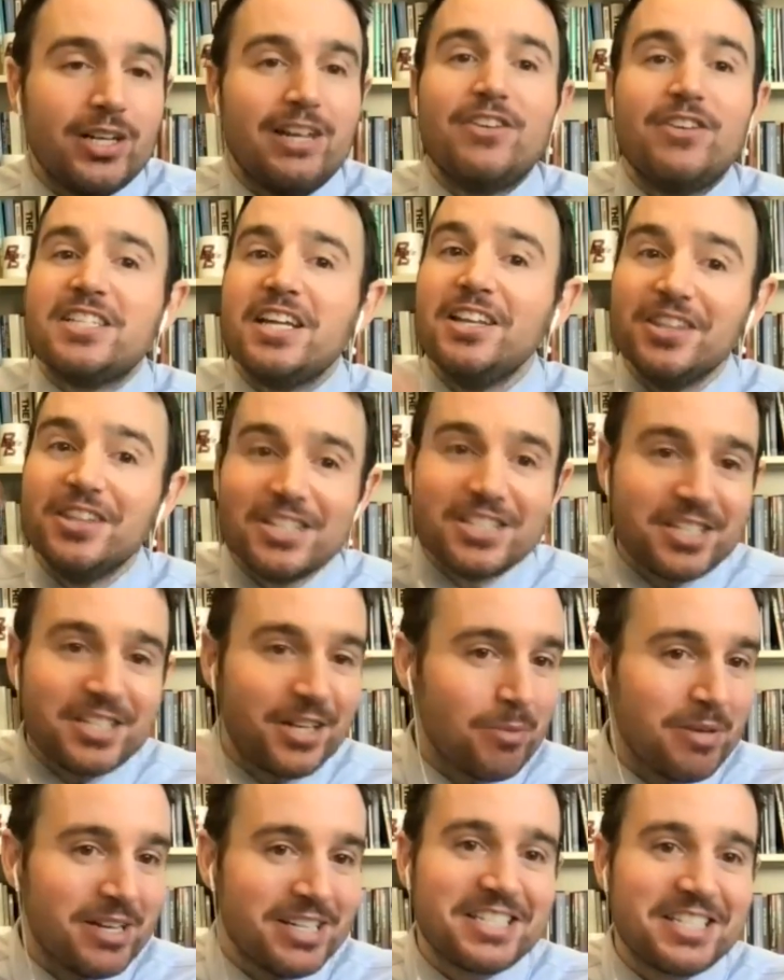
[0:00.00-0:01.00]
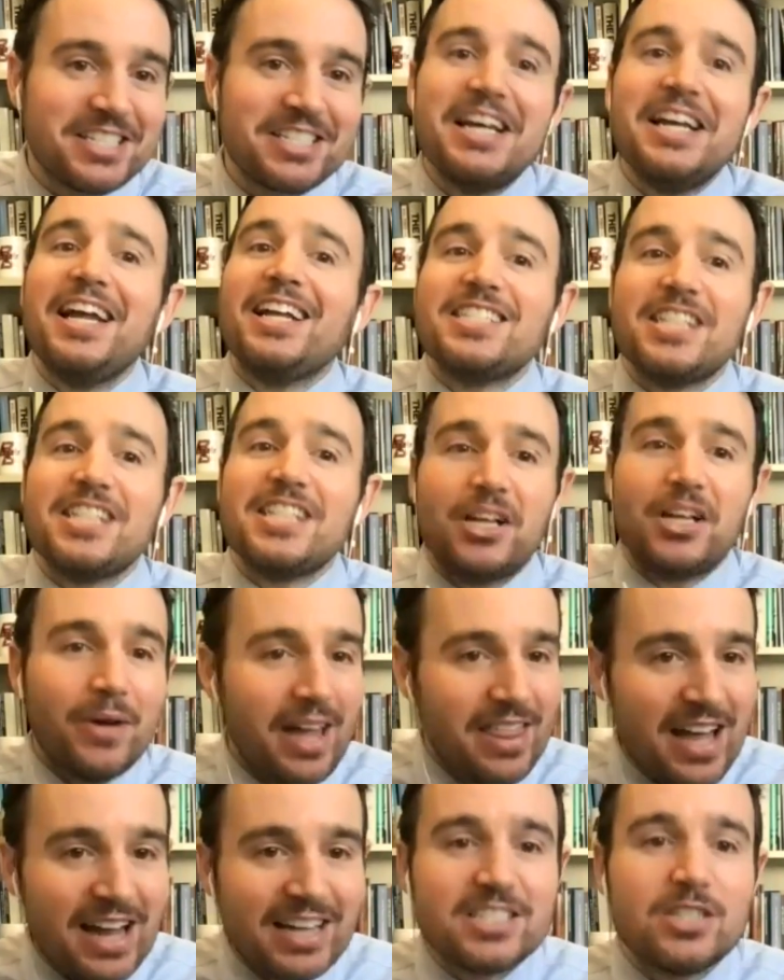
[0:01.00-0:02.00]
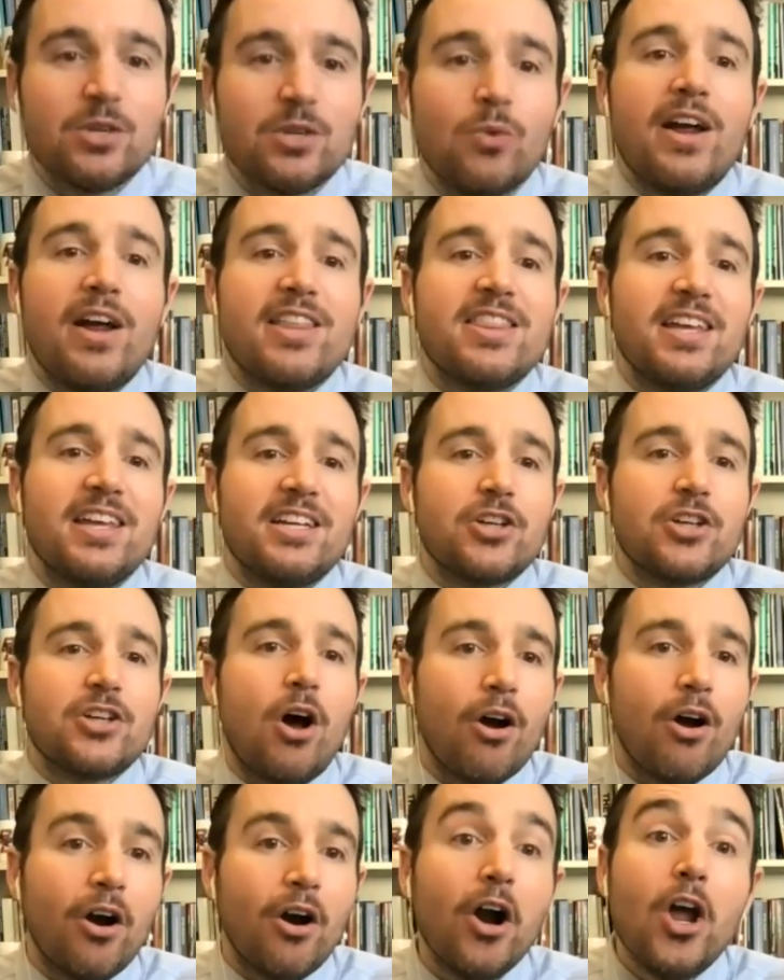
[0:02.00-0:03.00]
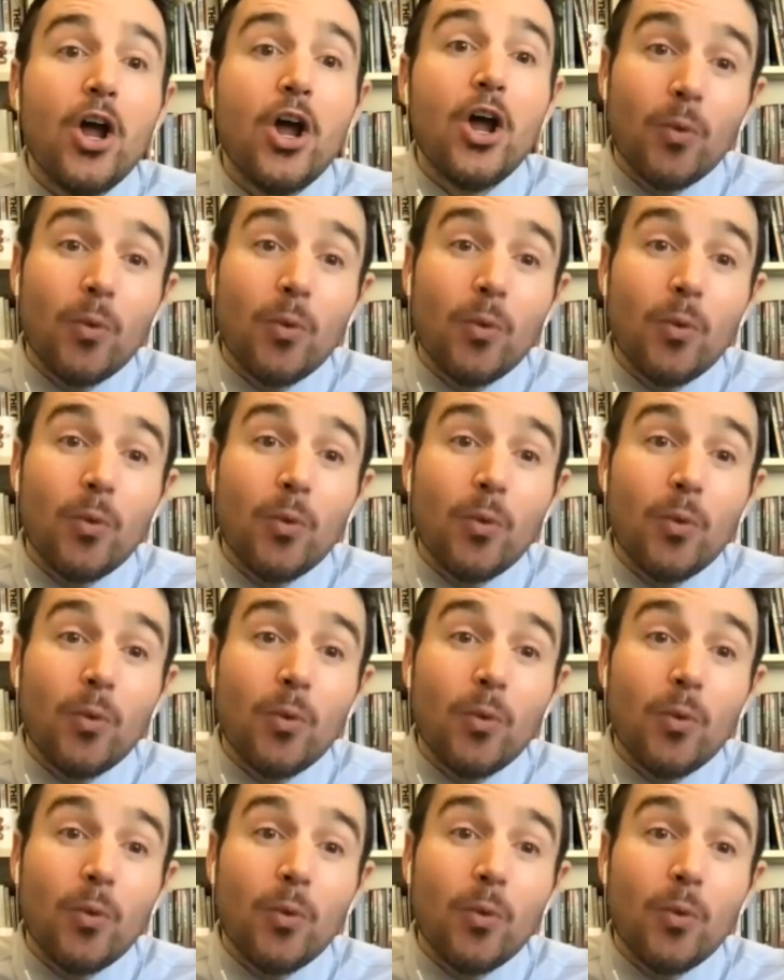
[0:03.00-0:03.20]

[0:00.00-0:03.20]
If it's in the syllabus, it's like, okay, that's the way things are.